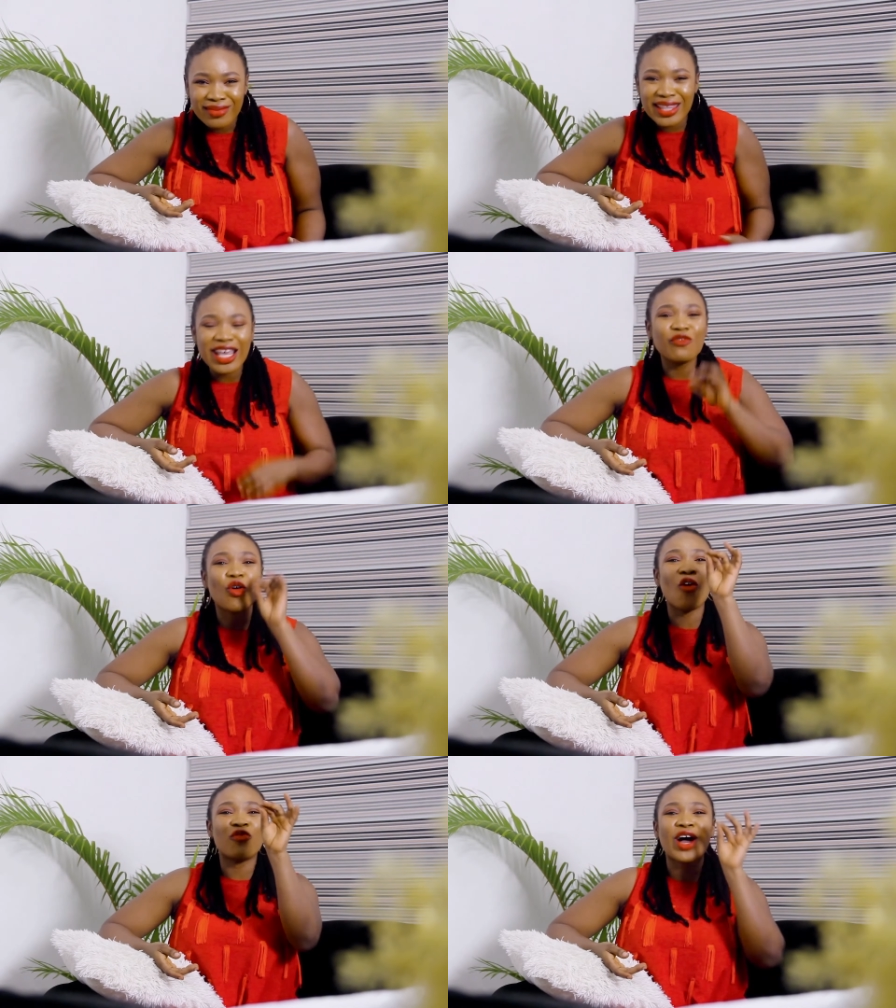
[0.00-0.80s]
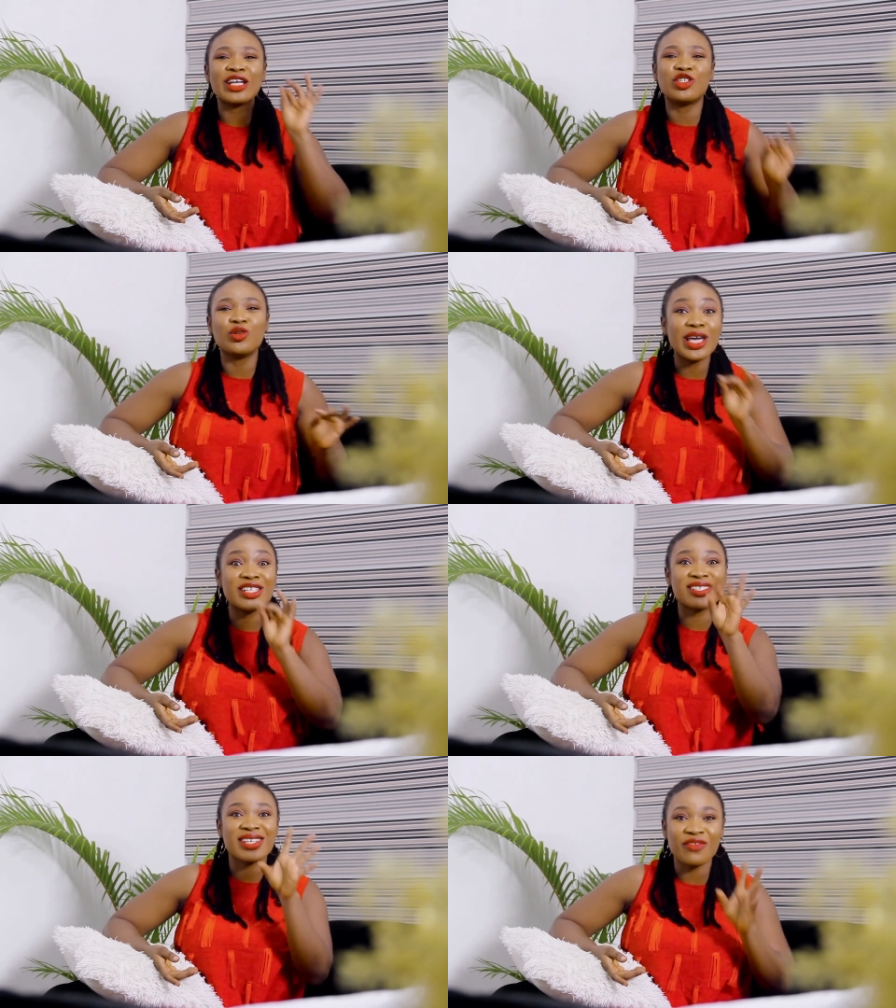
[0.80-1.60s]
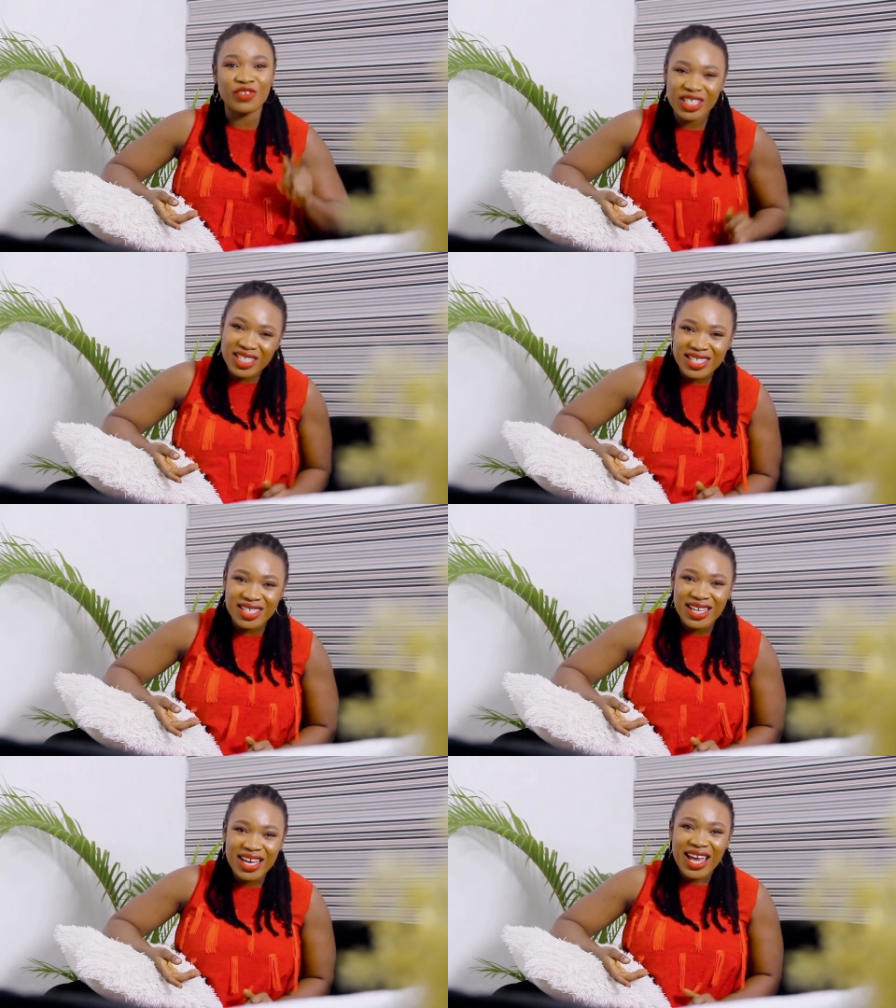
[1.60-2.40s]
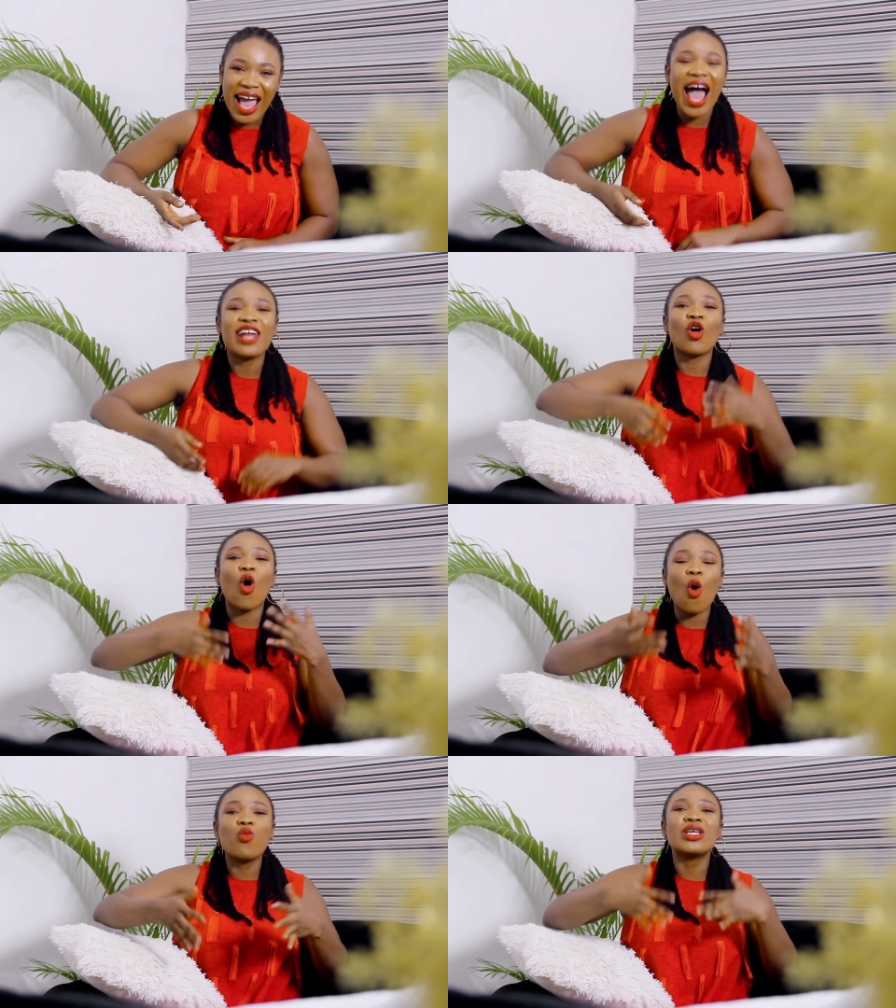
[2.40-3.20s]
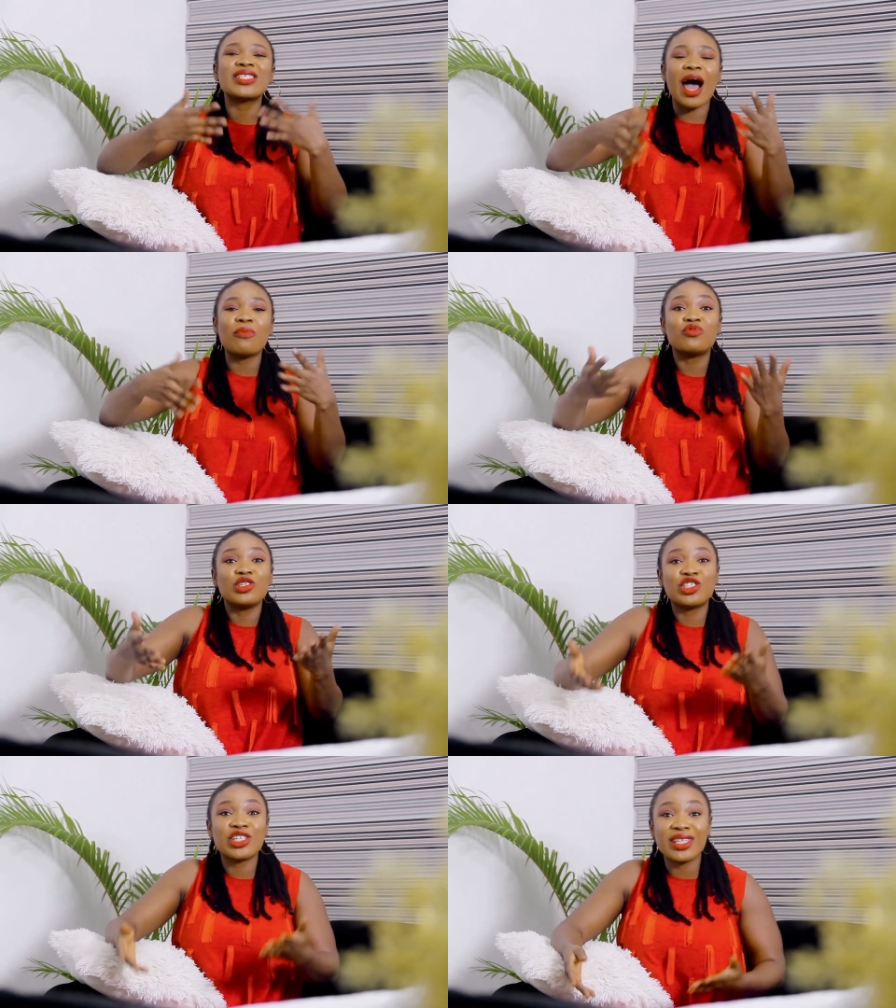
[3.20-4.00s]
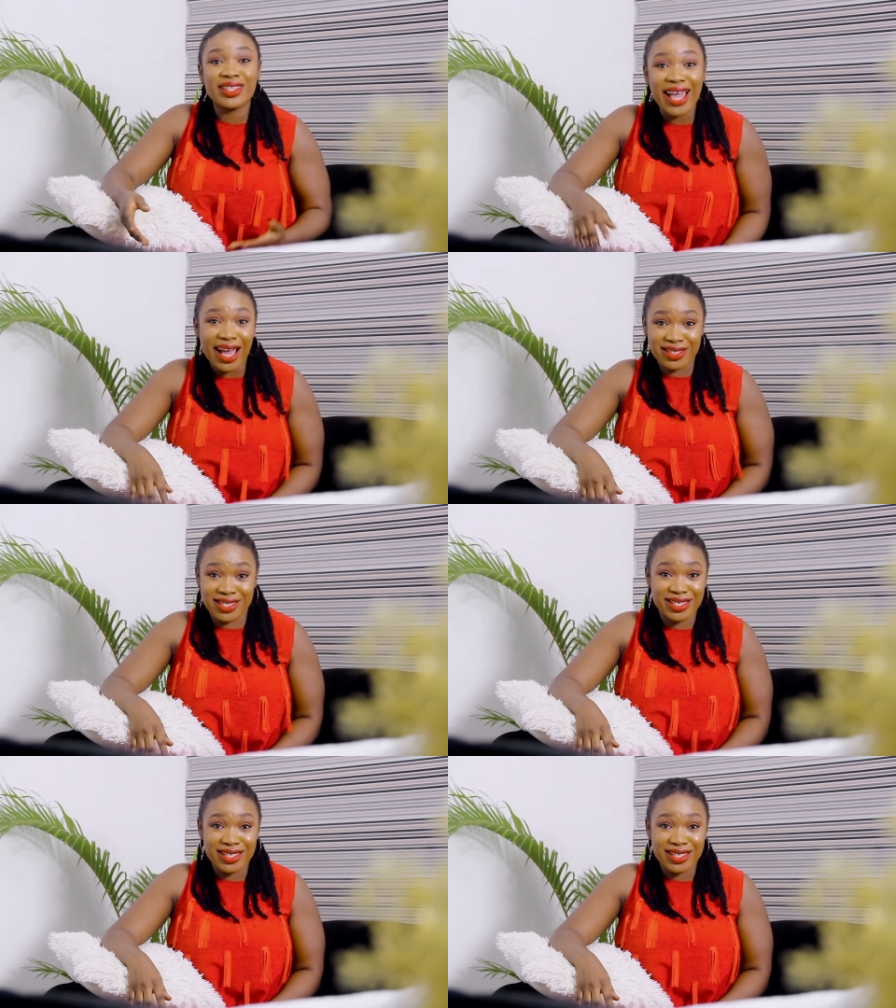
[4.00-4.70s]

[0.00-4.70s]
They've offered you a service, and always appreciate that.